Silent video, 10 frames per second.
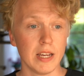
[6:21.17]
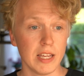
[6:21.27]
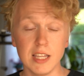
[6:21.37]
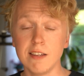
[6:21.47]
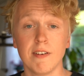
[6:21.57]

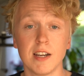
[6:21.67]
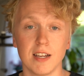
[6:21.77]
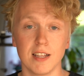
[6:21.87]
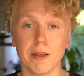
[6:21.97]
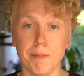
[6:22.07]
even
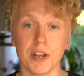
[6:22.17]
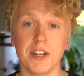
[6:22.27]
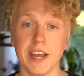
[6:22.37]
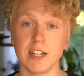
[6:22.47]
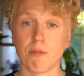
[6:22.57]
in the
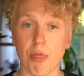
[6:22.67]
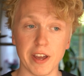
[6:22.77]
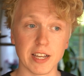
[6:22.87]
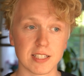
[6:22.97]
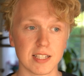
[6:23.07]
mundane
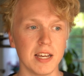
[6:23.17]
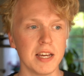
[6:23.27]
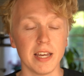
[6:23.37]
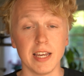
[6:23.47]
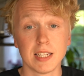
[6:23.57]
things,
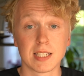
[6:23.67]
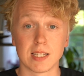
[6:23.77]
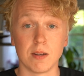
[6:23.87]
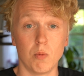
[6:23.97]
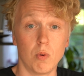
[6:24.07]
is
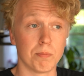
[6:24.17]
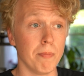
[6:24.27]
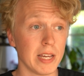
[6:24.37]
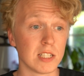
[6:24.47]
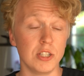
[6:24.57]
what
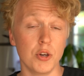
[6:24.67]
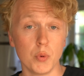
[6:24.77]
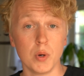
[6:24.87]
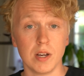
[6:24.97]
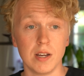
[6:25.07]
makes you